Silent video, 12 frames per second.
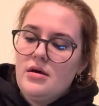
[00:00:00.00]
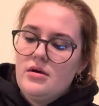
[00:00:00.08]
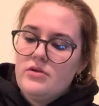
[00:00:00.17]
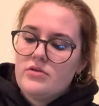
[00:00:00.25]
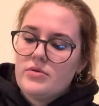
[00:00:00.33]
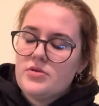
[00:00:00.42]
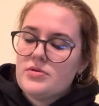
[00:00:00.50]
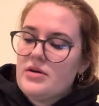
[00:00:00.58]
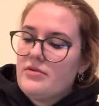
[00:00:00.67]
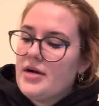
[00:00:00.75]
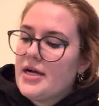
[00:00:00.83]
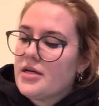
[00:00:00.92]
So once we have
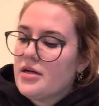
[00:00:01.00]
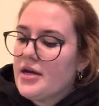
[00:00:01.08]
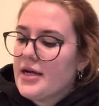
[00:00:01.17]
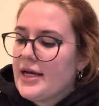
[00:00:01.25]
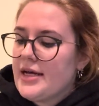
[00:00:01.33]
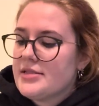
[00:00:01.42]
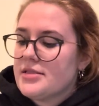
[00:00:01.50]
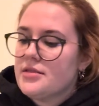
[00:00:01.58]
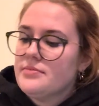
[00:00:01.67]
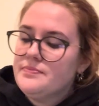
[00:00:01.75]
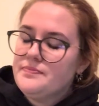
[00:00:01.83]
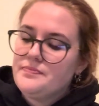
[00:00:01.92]
arachidonic
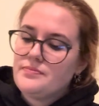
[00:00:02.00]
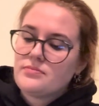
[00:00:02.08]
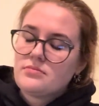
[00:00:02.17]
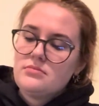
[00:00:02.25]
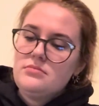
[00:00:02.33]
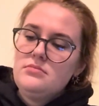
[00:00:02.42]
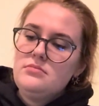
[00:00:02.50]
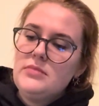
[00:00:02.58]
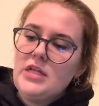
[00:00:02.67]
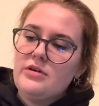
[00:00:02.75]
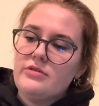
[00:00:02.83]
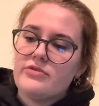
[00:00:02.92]
acid
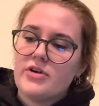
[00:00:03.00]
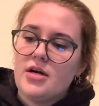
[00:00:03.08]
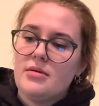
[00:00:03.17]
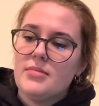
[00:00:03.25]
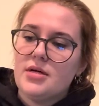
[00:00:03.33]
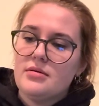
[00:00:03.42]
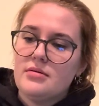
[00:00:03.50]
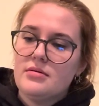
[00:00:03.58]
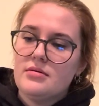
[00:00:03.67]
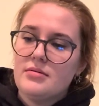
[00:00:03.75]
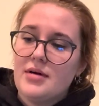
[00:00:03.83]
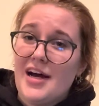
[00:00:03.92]
from,
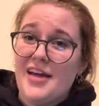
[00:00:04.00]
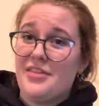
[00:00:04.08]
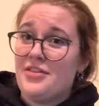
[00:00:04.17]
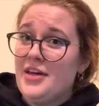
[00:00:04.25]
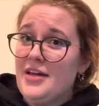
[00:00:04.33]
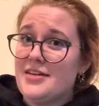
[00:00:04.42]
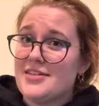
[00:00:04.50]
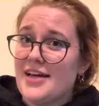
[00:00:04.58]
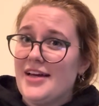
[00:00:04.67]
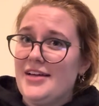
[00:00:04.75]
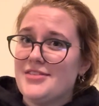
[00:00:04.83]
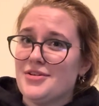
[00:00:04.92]
I think,
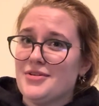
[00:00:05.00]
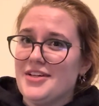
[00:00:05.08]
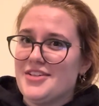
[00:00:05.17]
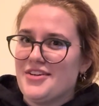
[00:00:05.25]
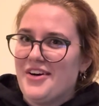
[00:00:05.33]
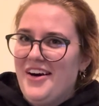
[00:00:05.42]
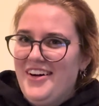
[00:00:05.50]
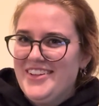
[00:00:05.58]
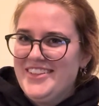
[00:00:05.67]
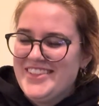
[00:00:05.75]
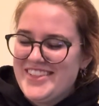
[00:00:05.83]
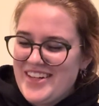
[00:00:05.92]
diacylglycerol
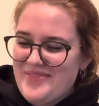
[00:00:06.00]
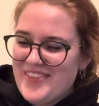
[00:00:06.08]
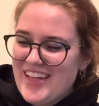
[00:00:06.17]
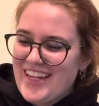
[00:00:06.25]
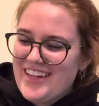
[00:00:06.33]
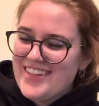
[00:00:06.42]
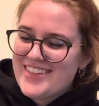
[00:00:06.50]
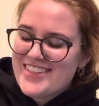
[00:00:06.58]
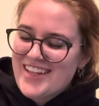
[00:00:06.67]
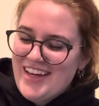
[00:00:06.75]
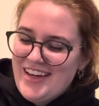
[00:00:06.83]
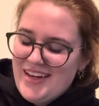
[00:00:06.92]
and something else,
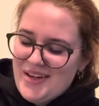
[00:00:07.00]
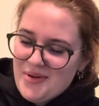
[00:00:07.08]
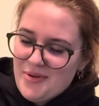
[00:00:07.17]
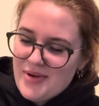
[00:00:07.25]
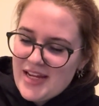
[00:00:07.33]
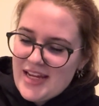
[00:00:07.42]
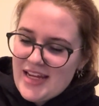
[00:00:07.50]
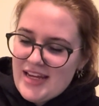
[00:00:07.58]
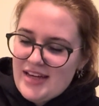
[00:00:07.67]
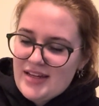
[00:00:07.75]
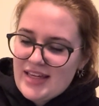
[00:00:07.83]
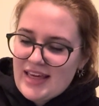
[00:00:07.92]
we
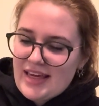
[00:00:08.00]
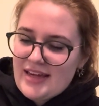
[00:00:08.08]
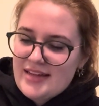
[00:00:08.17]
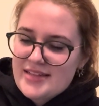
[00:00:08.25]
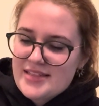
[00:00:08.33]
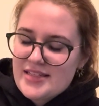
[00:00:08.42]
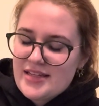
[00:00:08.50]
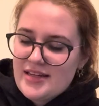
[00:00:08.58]
get